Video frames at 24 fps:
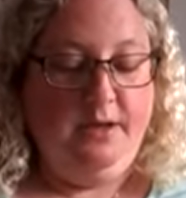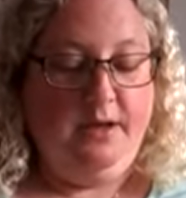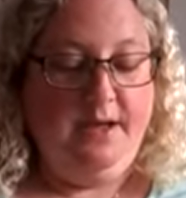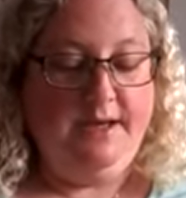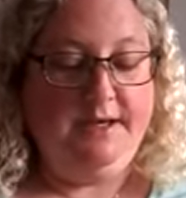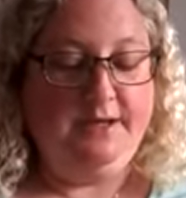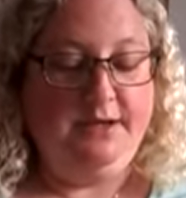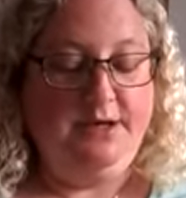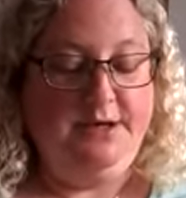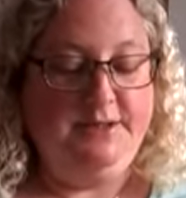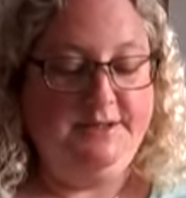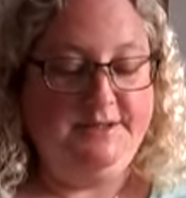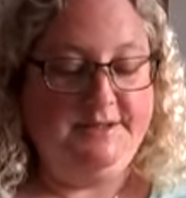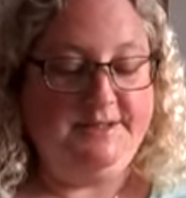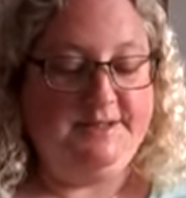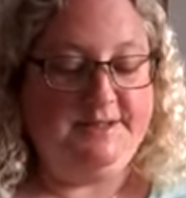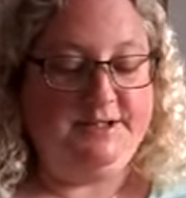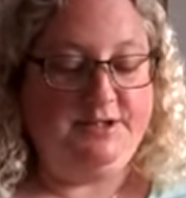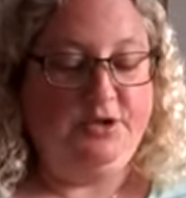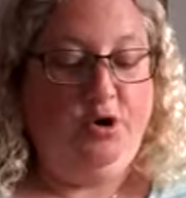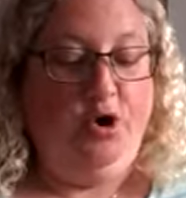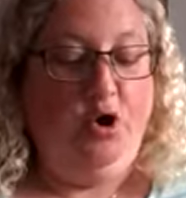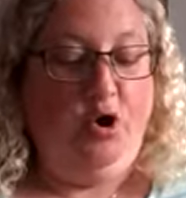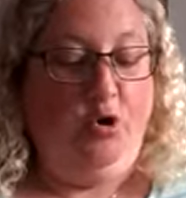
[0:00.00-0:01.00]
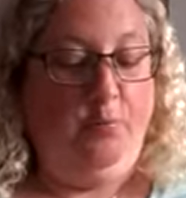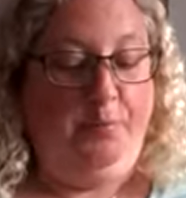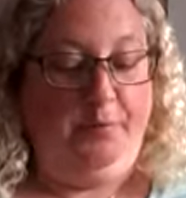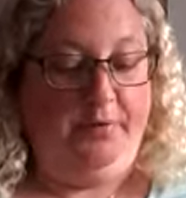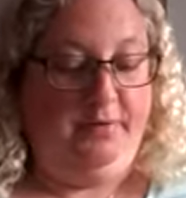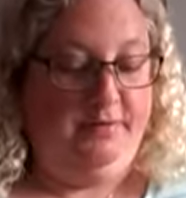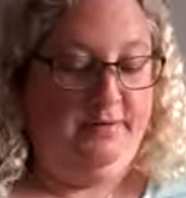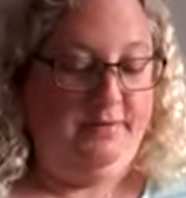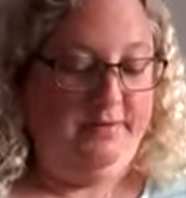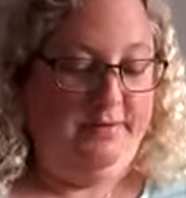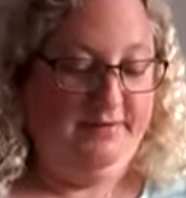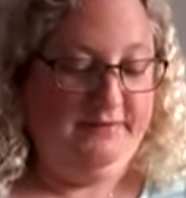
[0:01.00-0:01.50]
"I can't
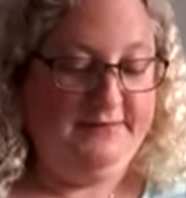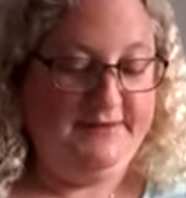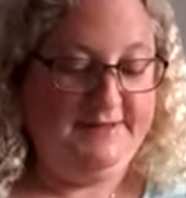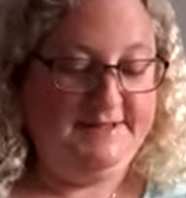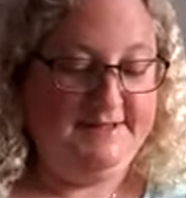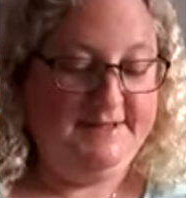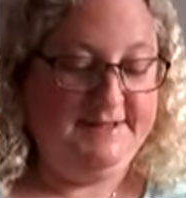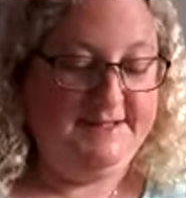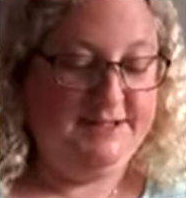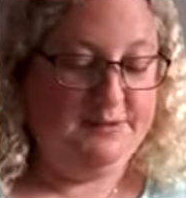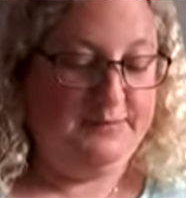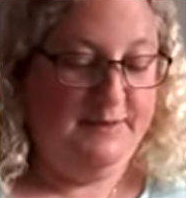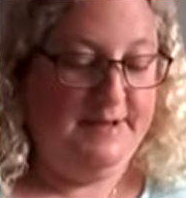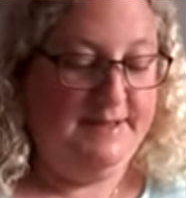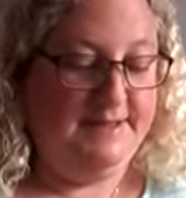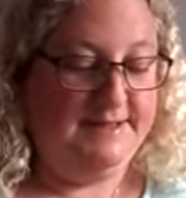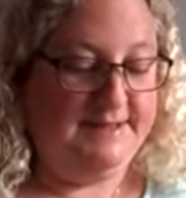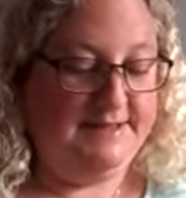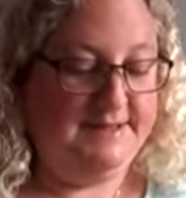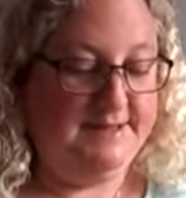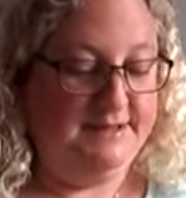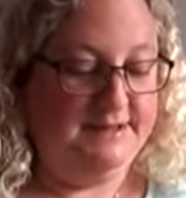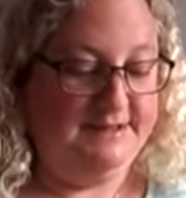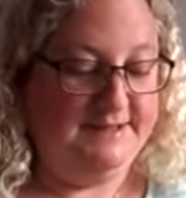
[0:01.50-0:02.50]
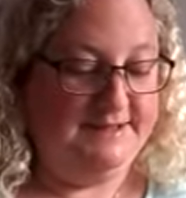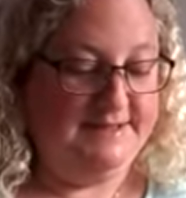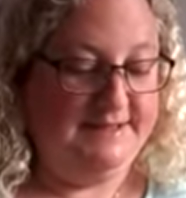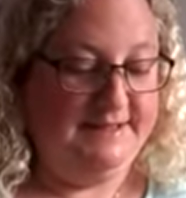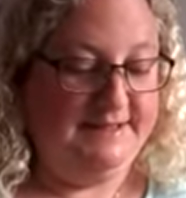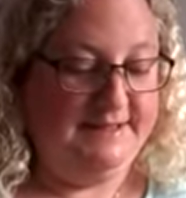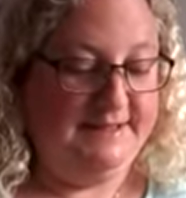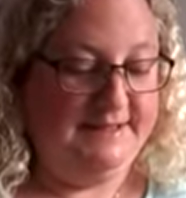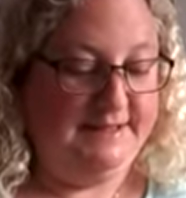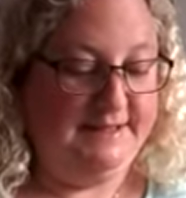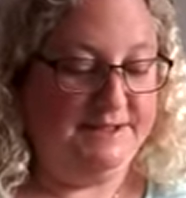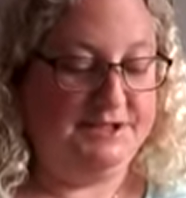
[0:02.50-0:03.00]
stop," Fuzzy squeaked, dancing
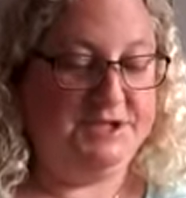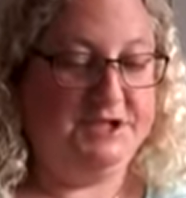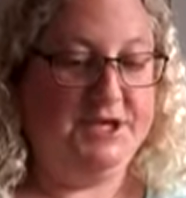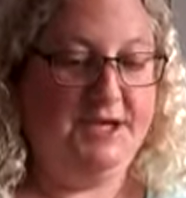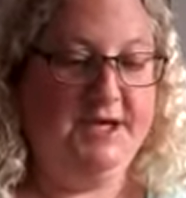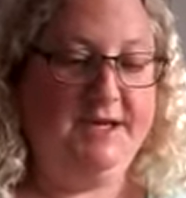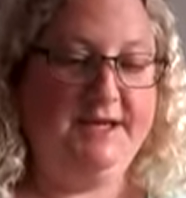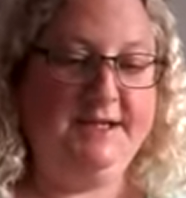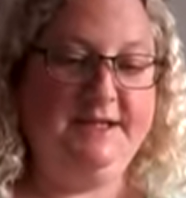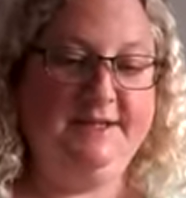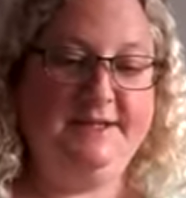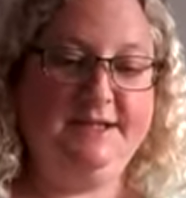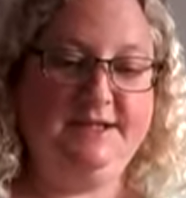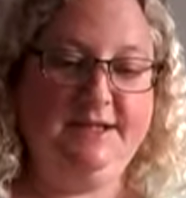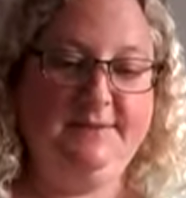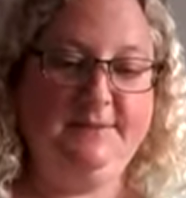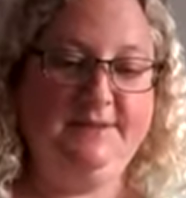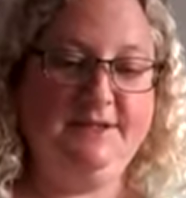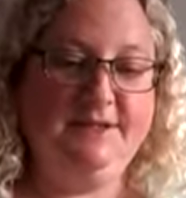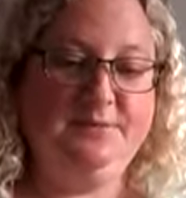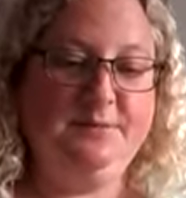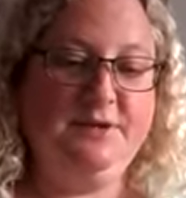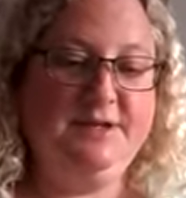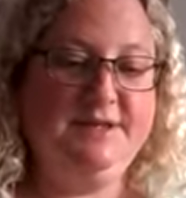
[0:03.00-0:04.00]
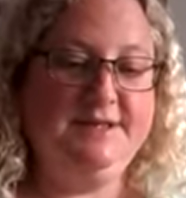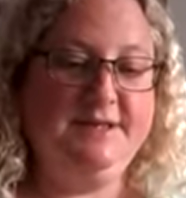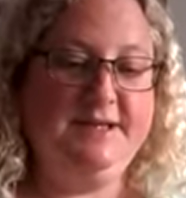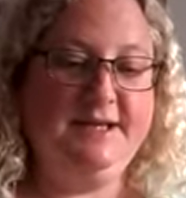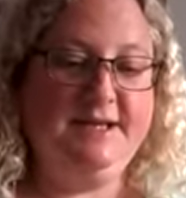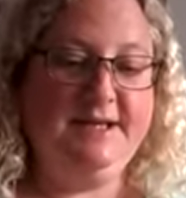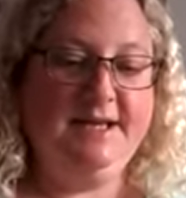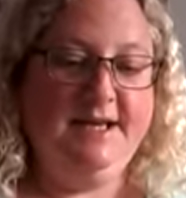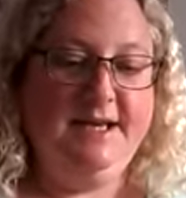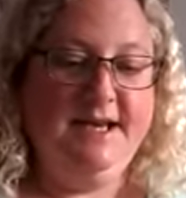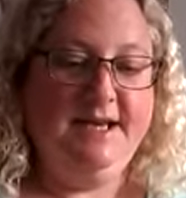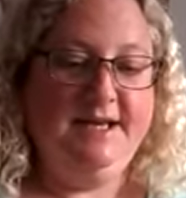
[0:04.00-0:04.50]
a little jig in time to the
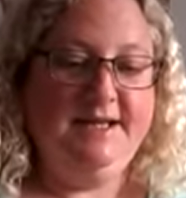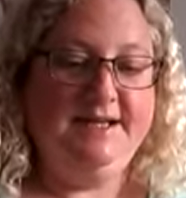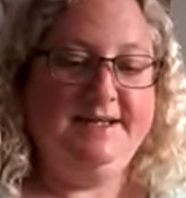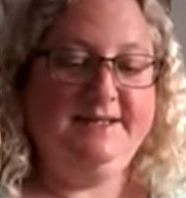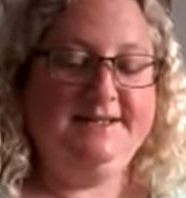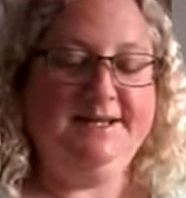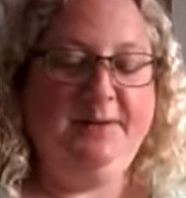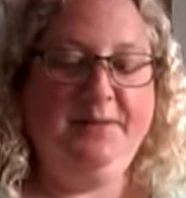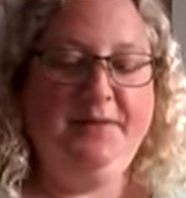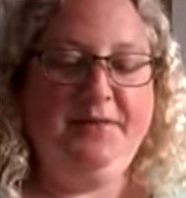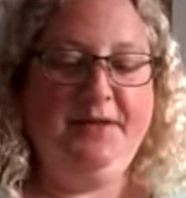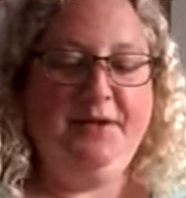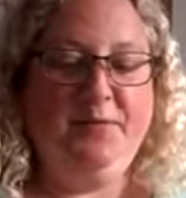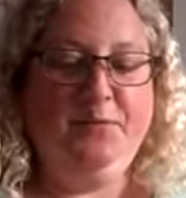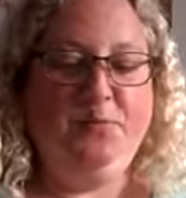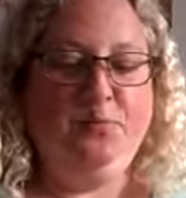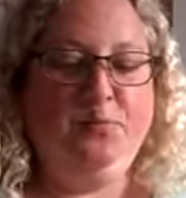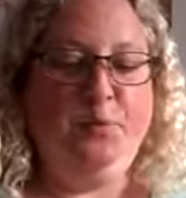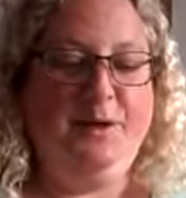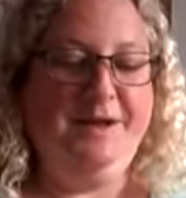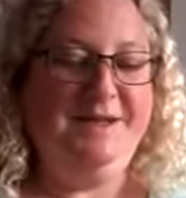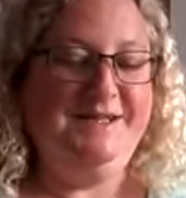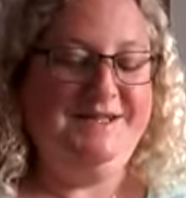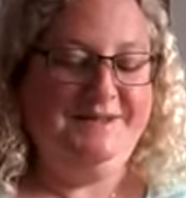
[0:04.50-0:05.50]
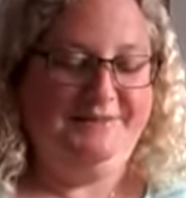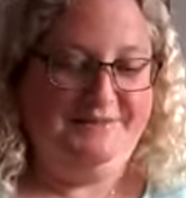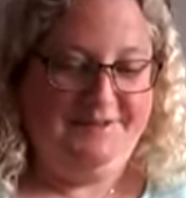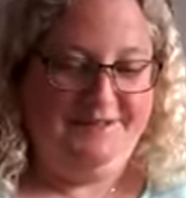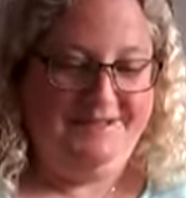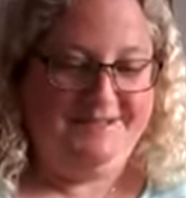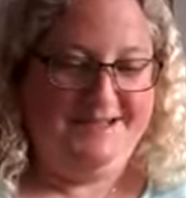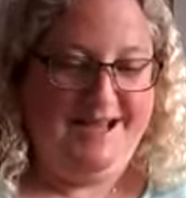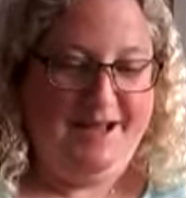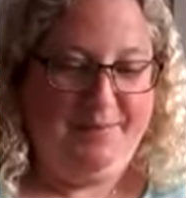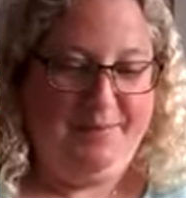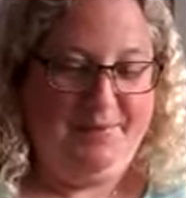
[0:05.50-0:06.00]
music. "Something wonderful
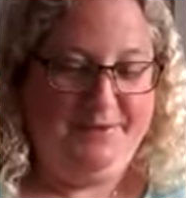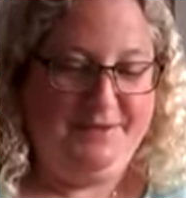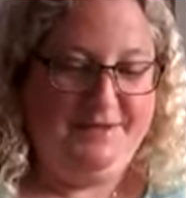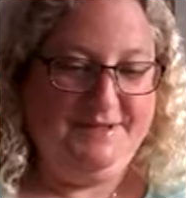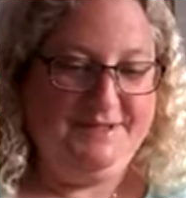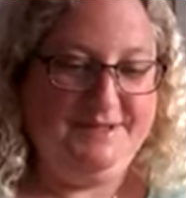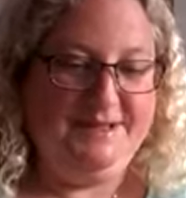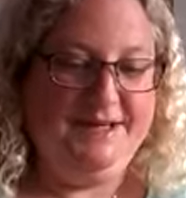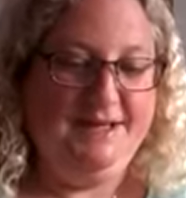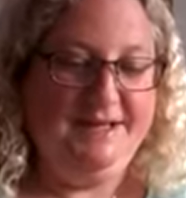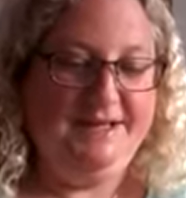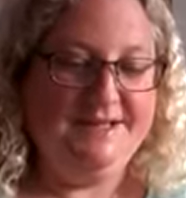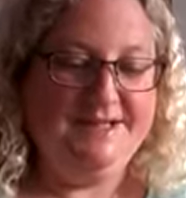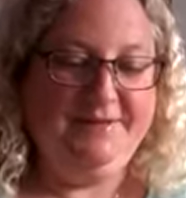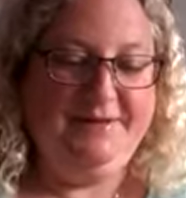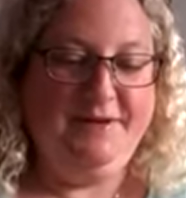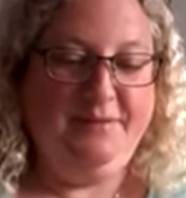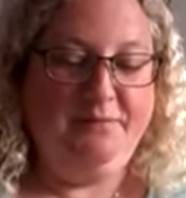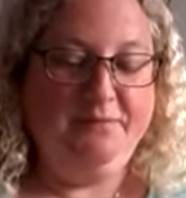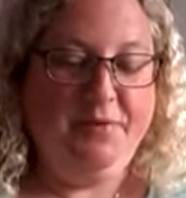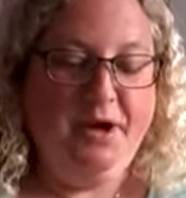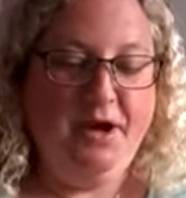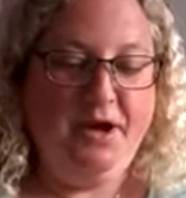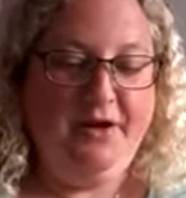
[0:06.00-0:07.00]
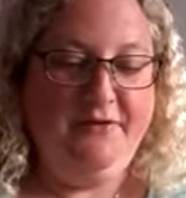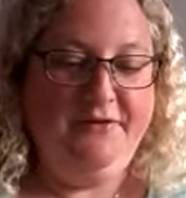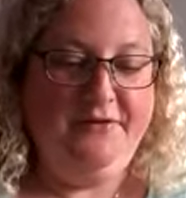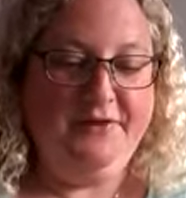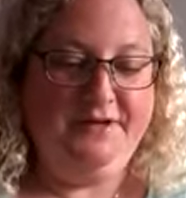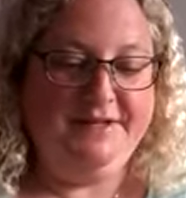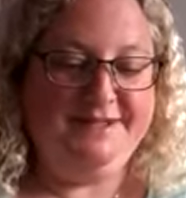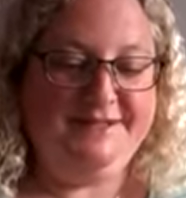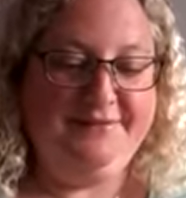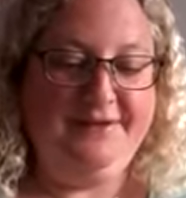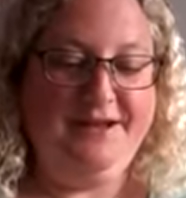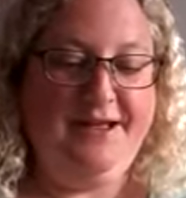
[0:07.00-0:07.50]
has happened. Something
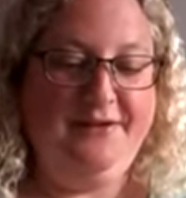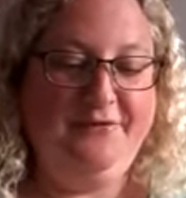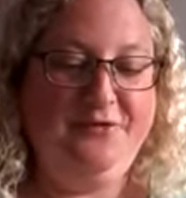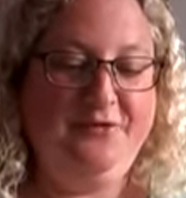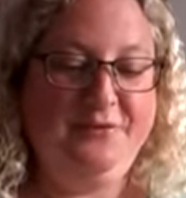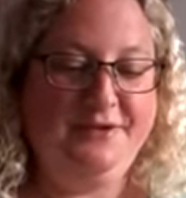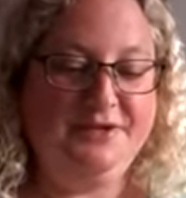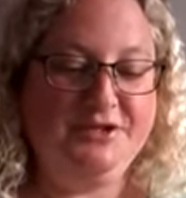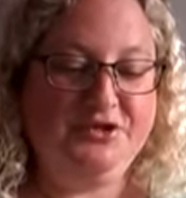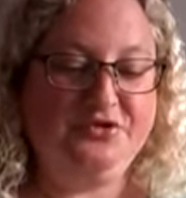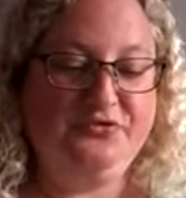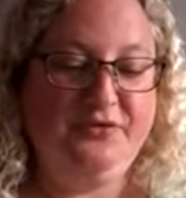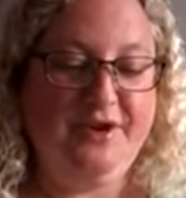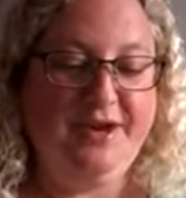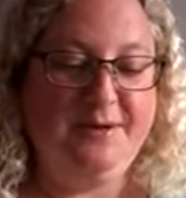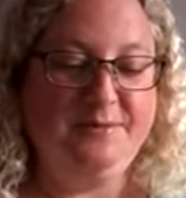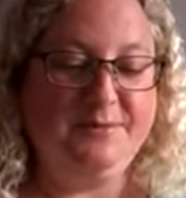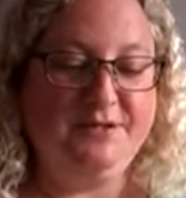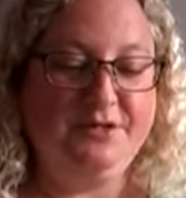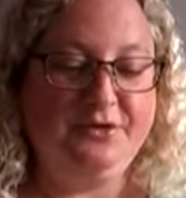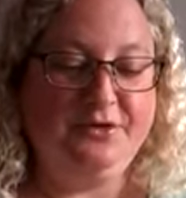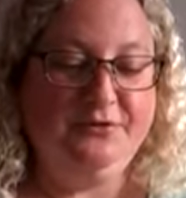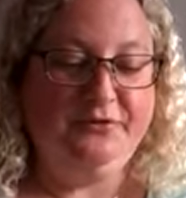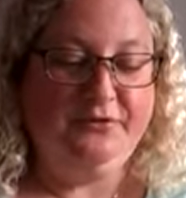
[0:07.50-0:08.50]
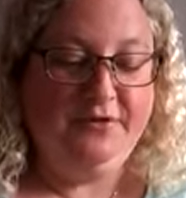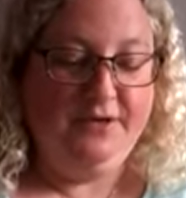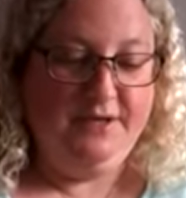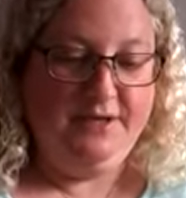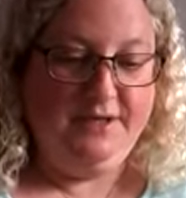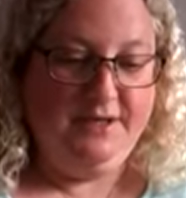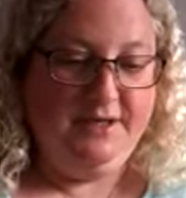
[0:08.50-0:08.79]
marvellous, something I've always dreamed of."